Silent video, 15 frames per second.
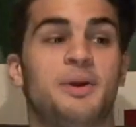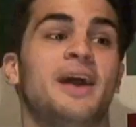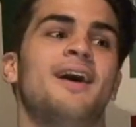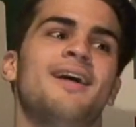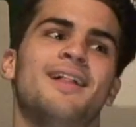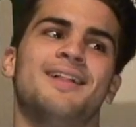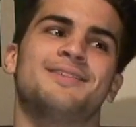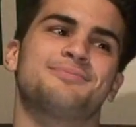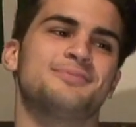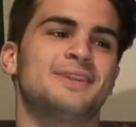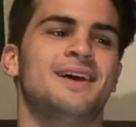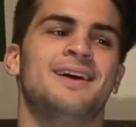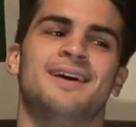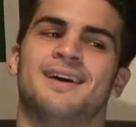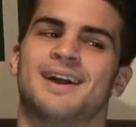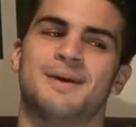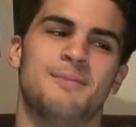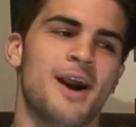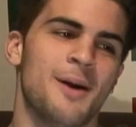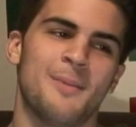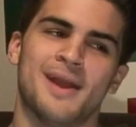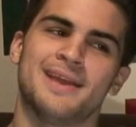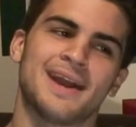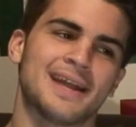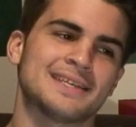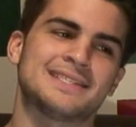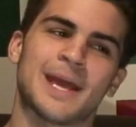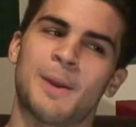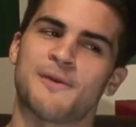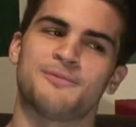Bill, come on man, you gotta
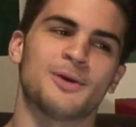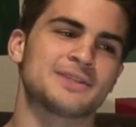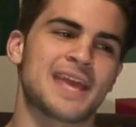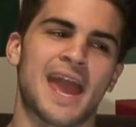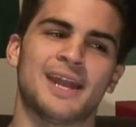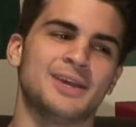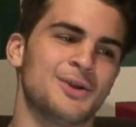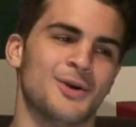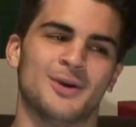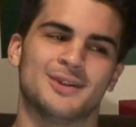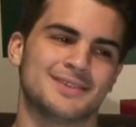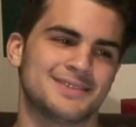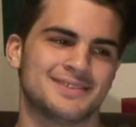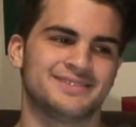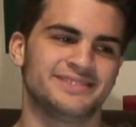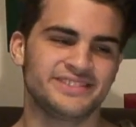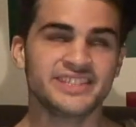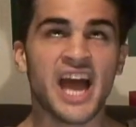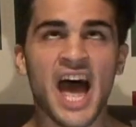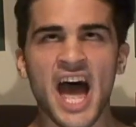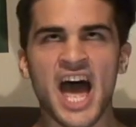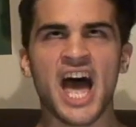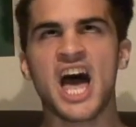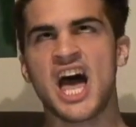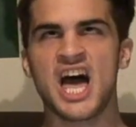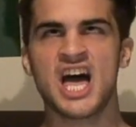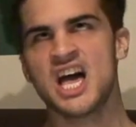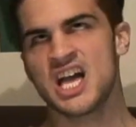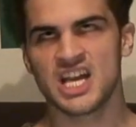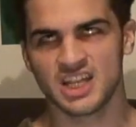stay away from those candy corns. Ah!